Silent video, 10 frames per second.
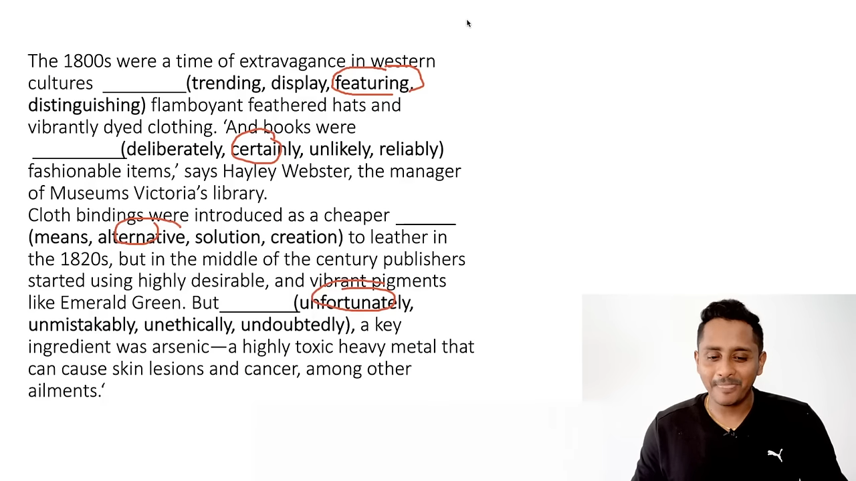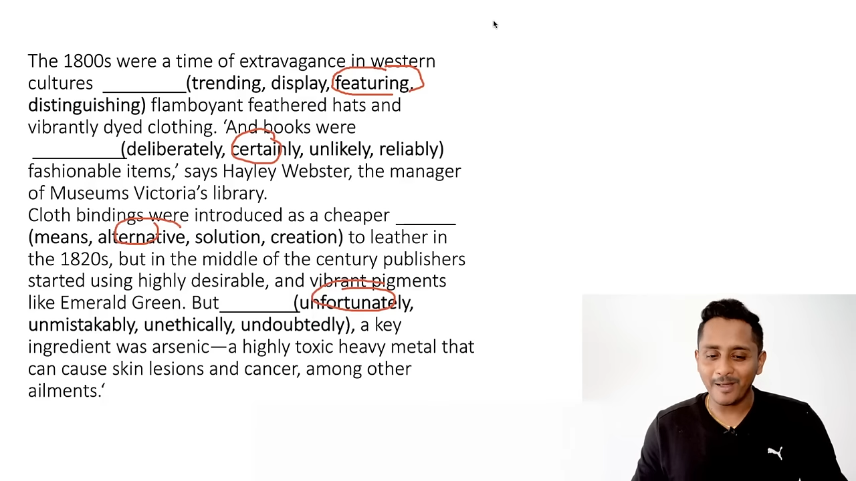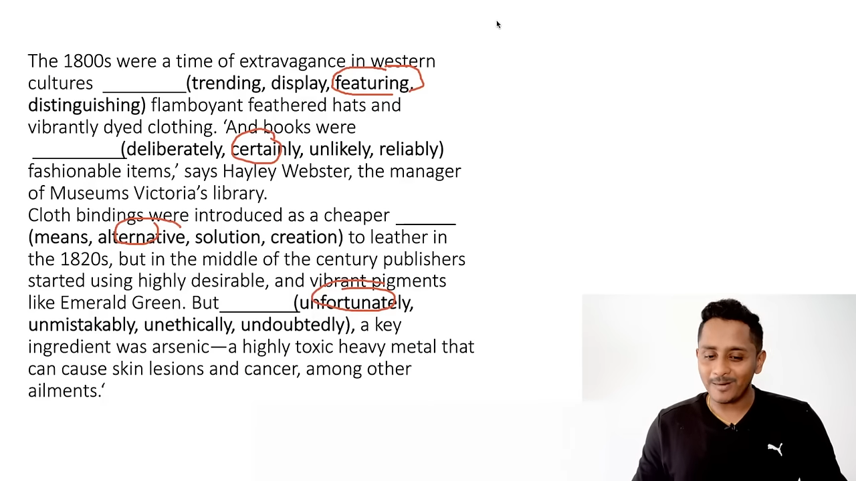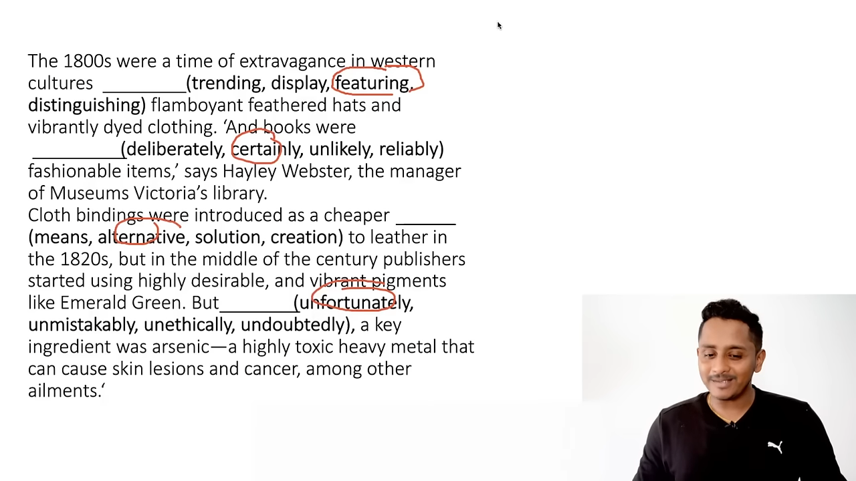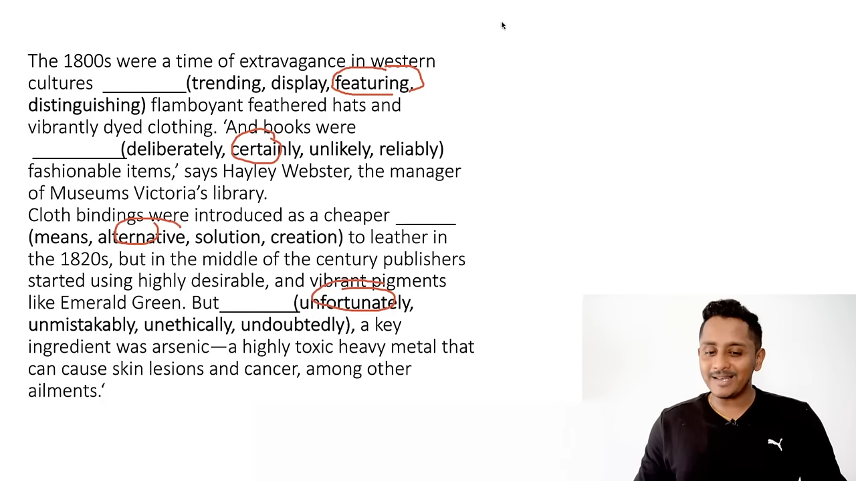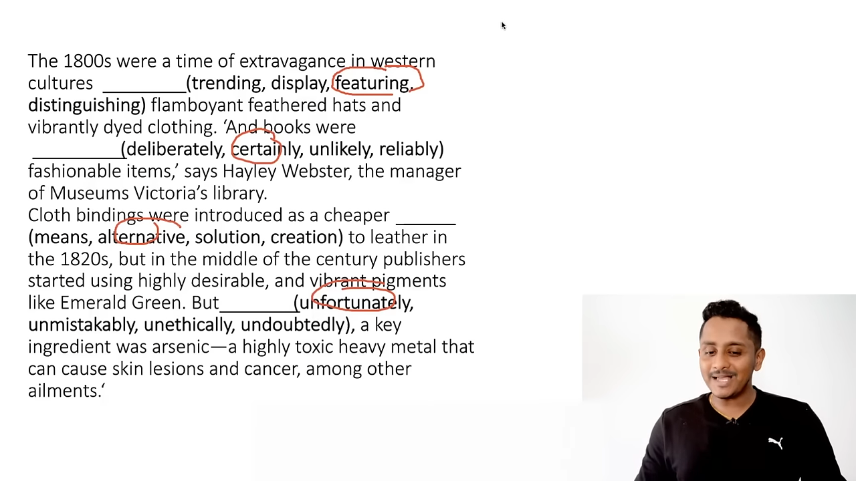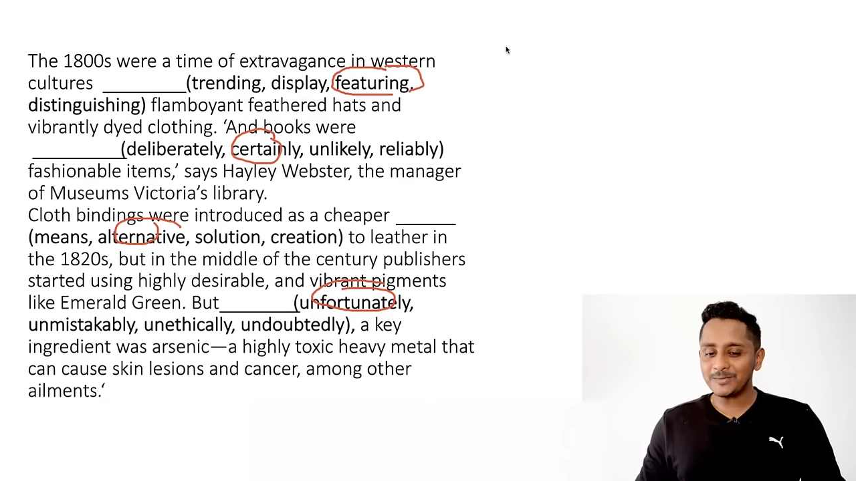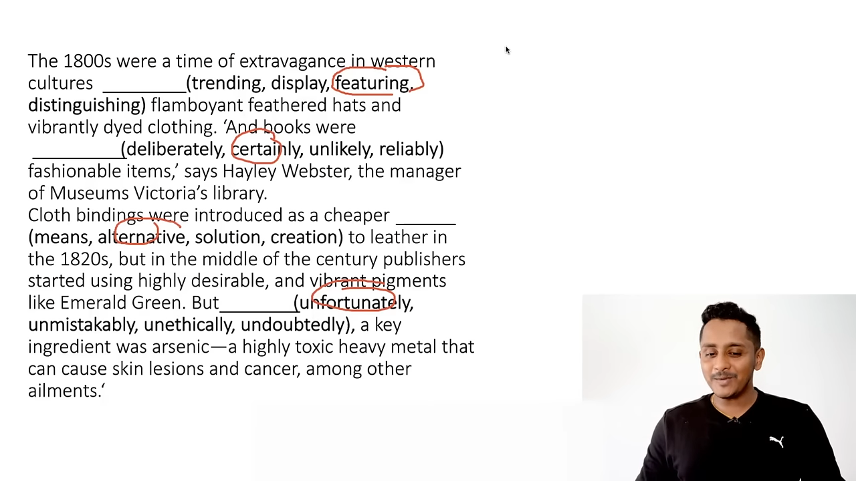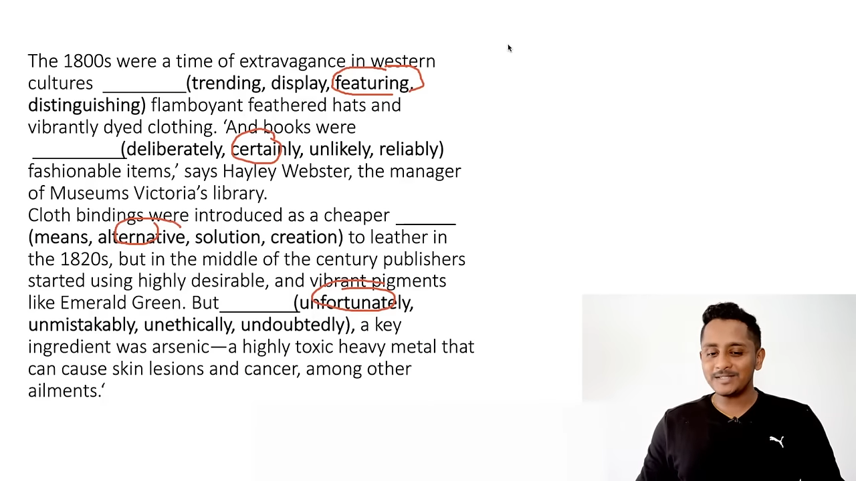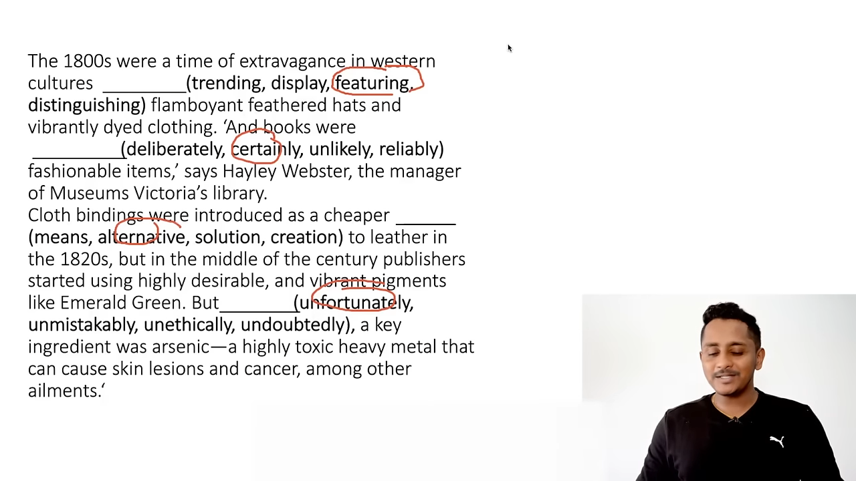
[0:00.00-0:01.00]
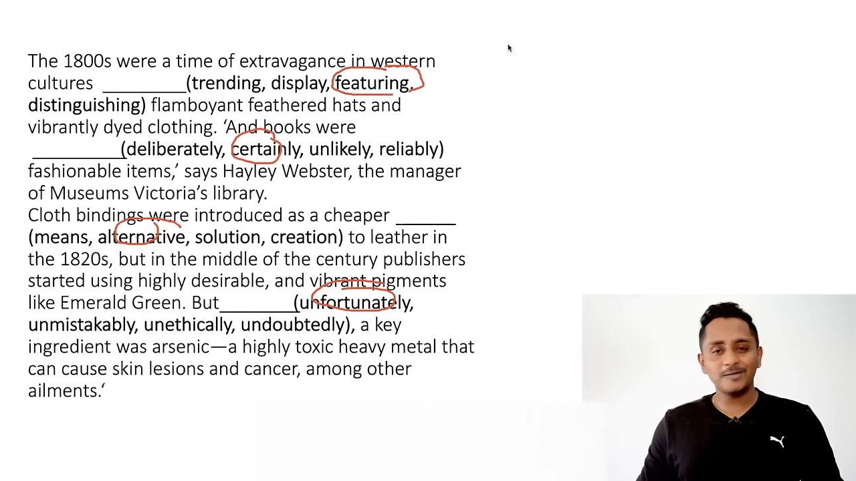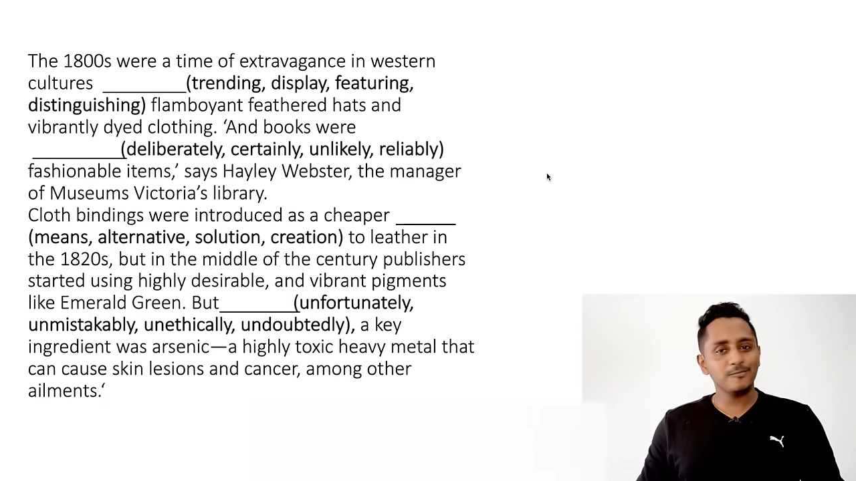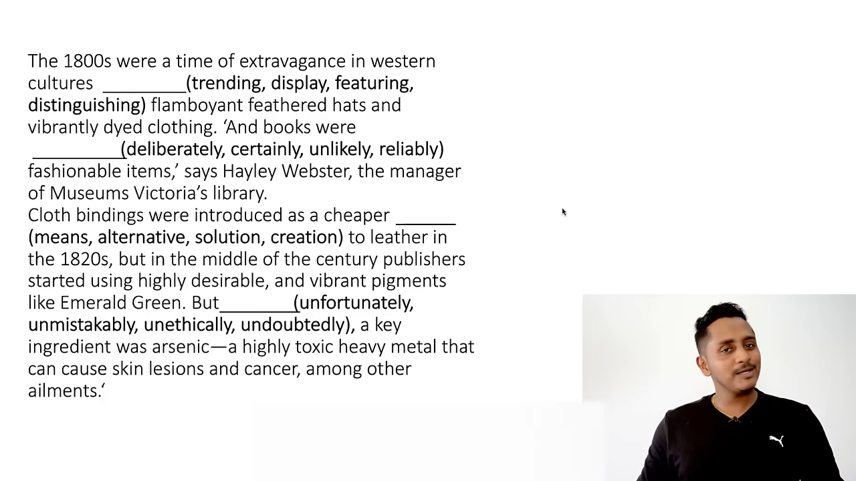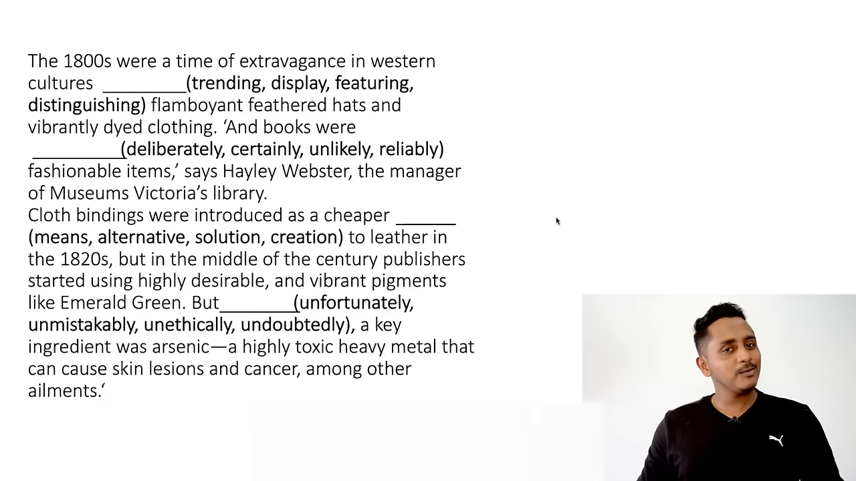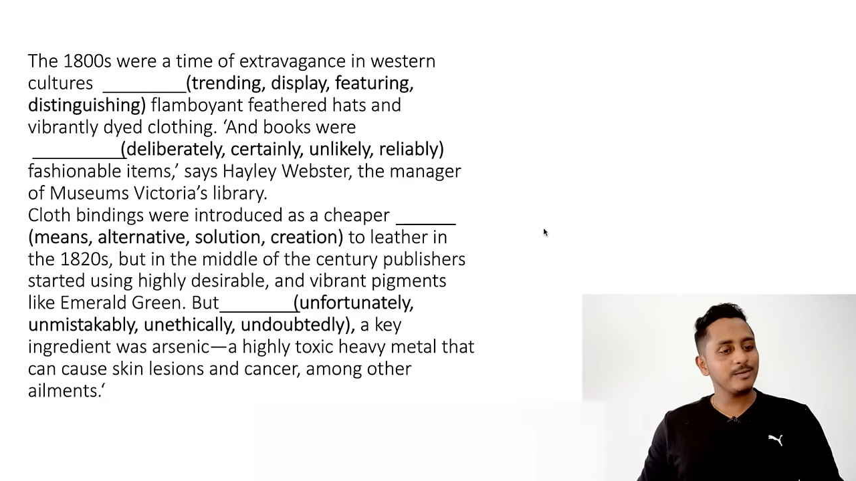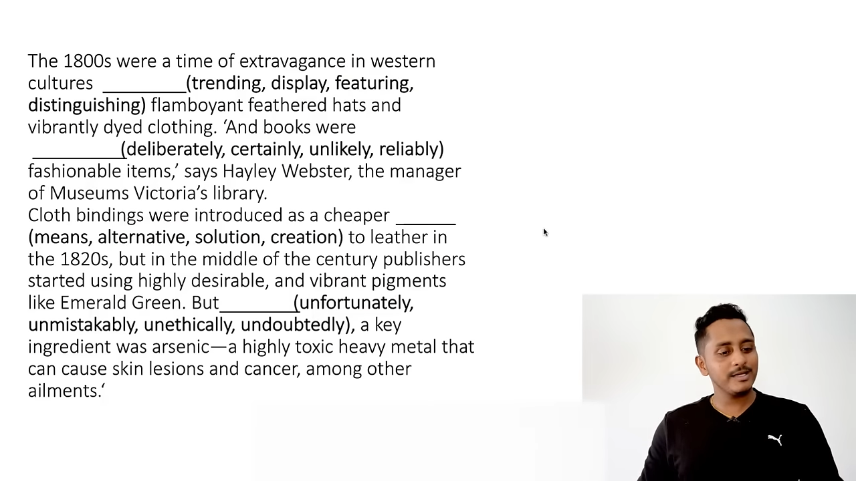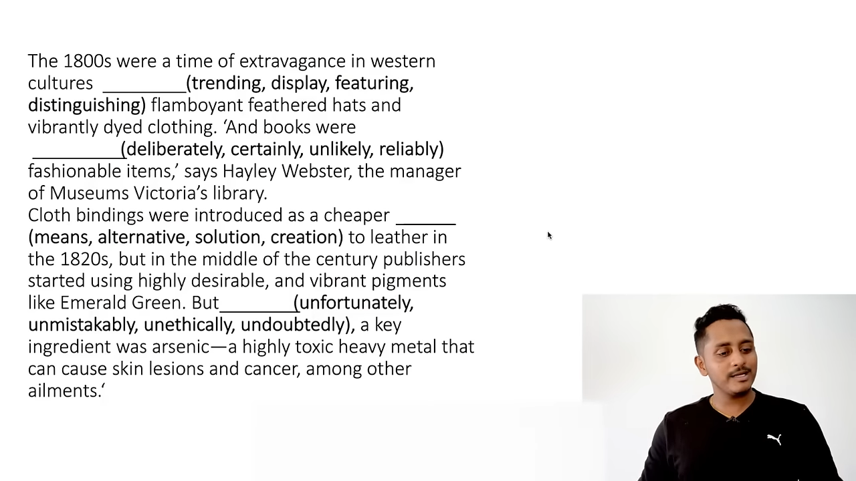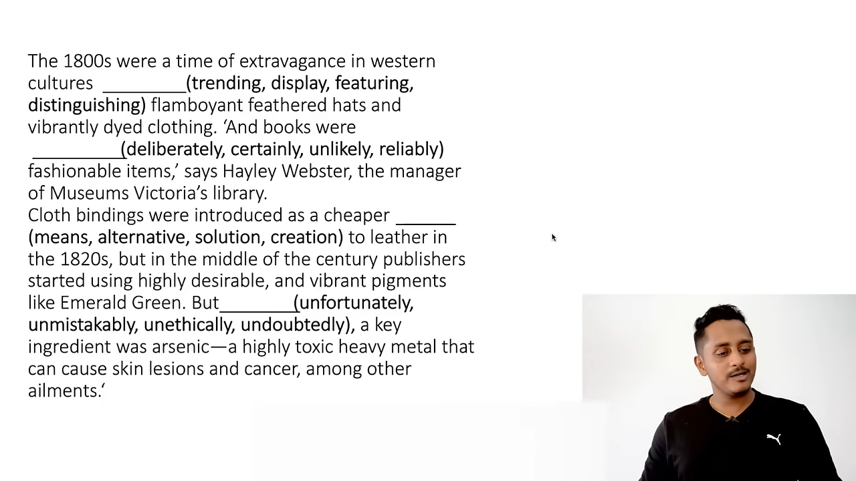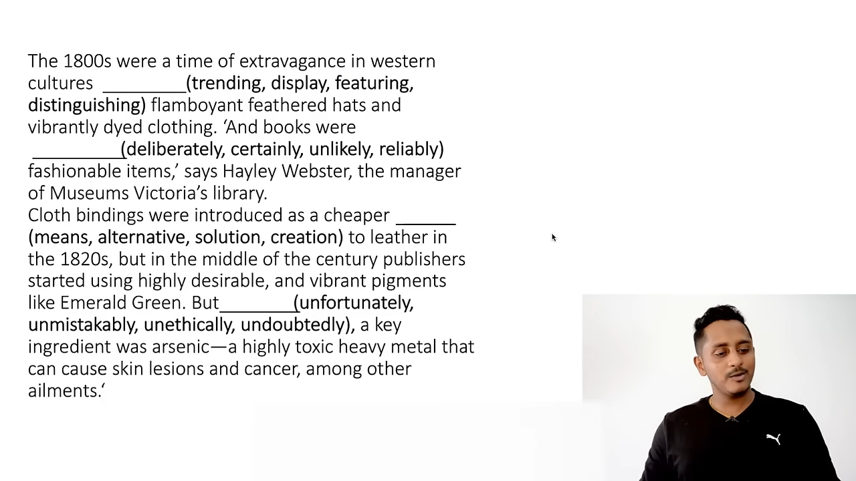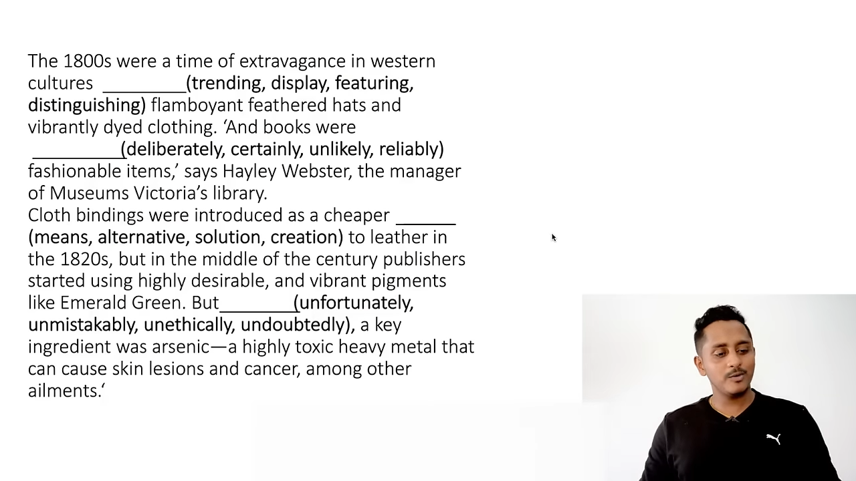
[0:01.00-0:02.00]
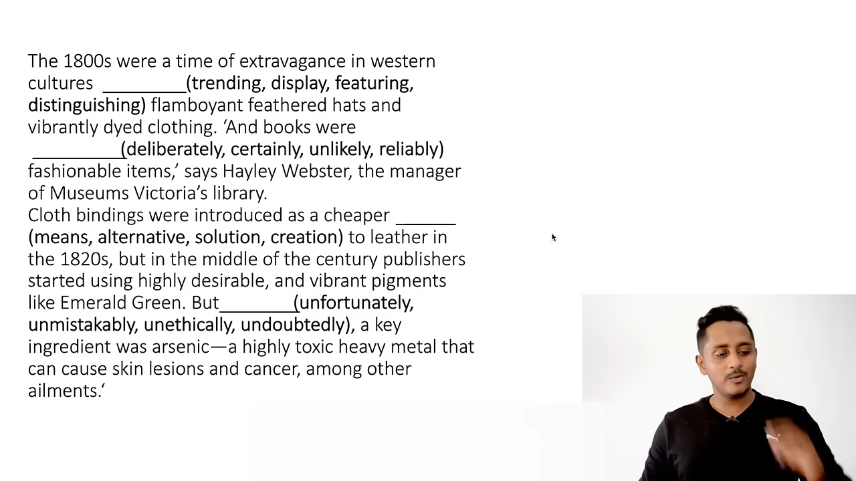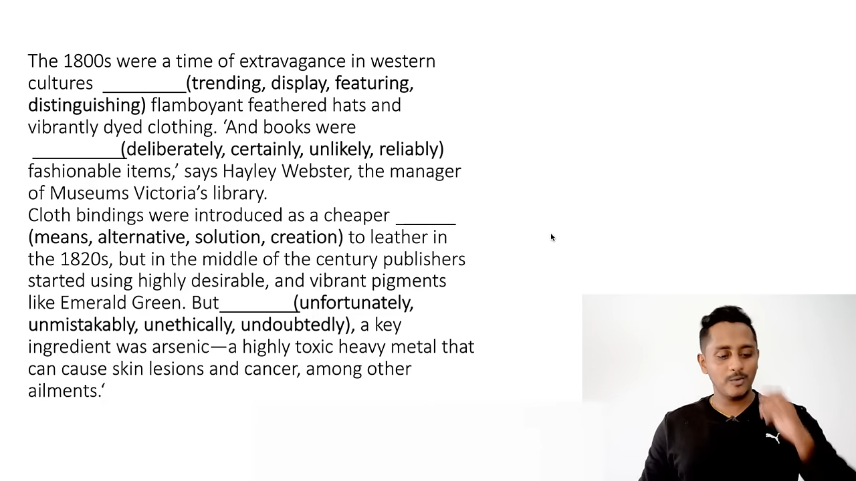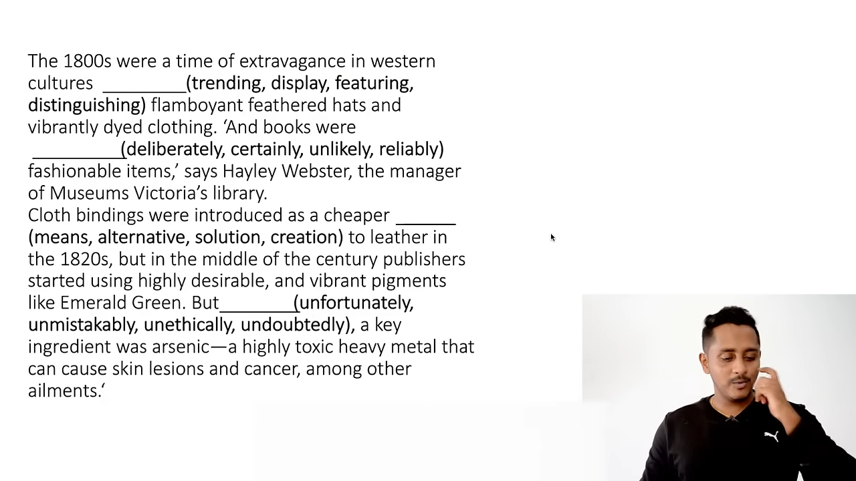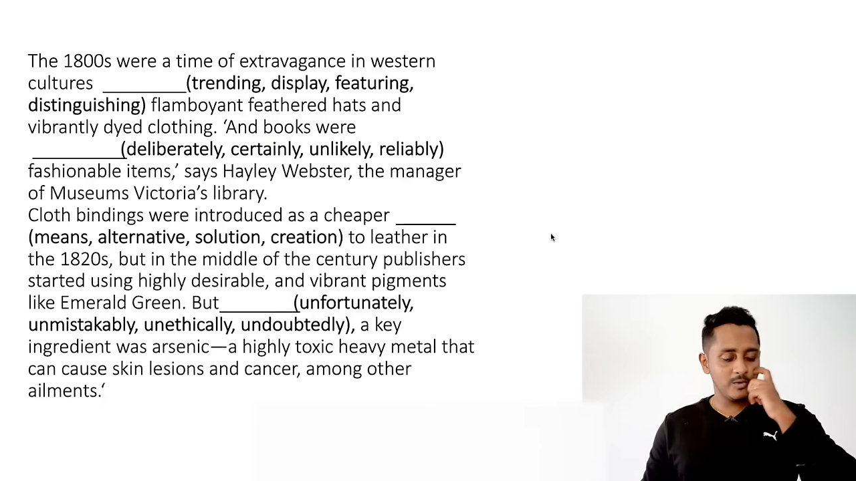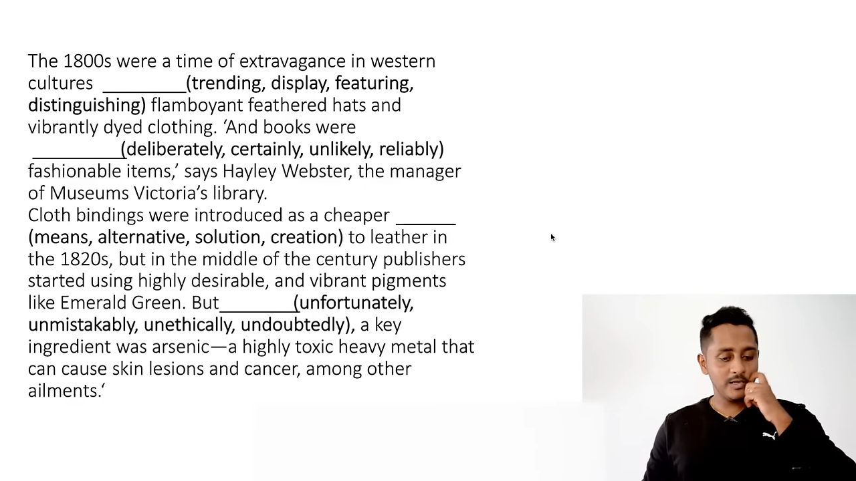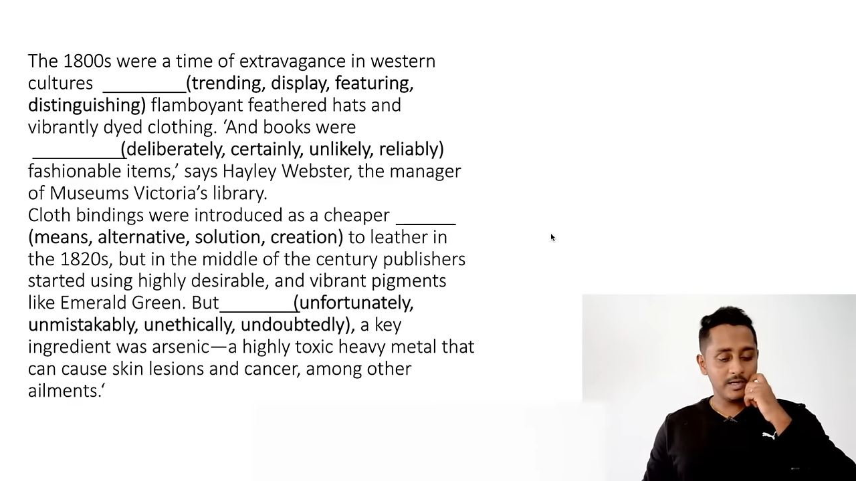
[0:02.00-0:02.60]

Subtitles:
All right, the last question we will go.